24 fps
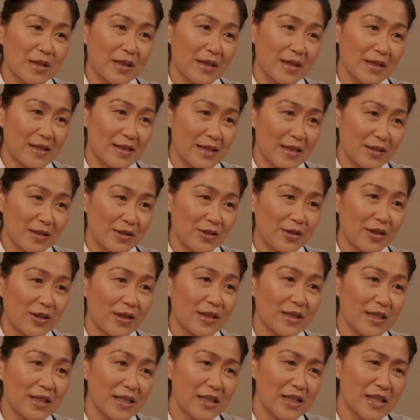of the
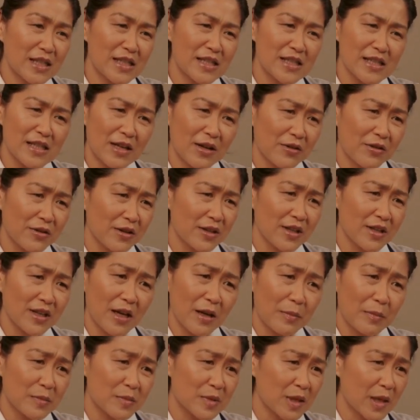mother, which can
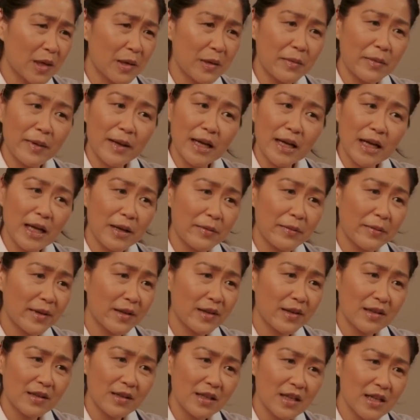help with gut
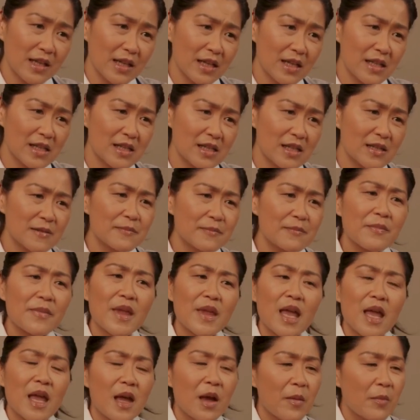problems.
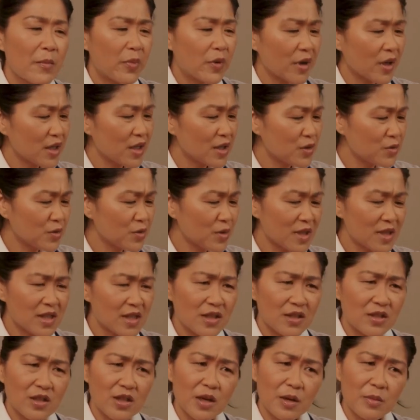So to
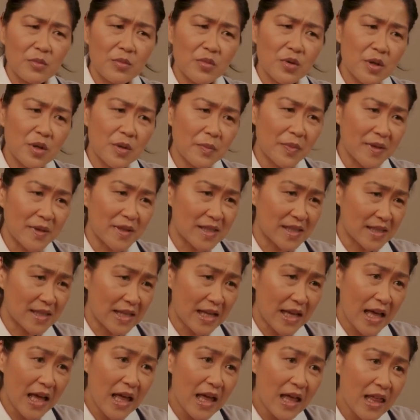reduce the rise in
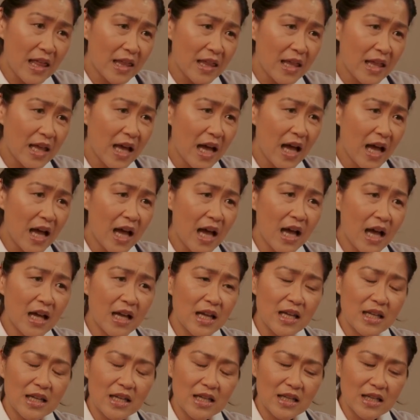blood sugar you would get
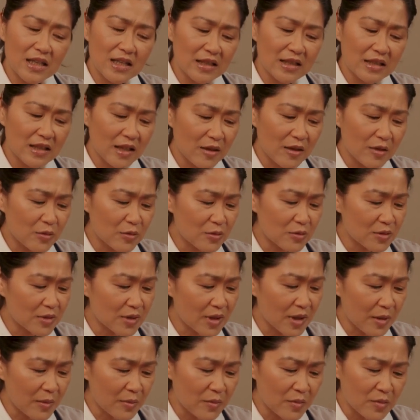from eating
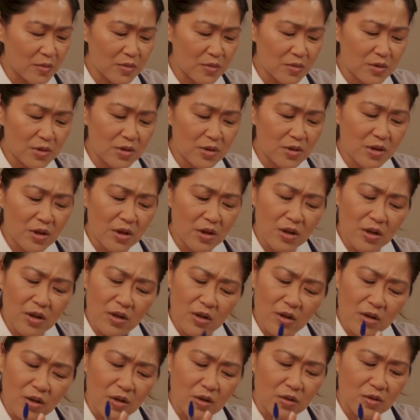starchy food,
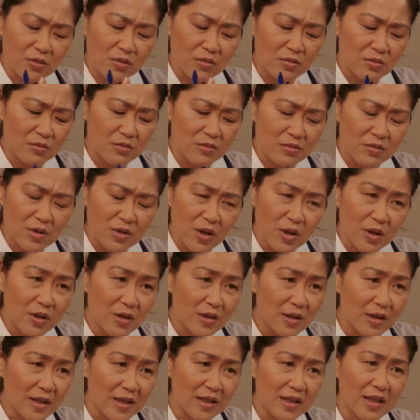we'll look at
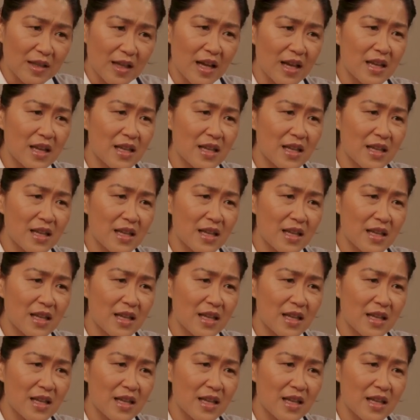what you can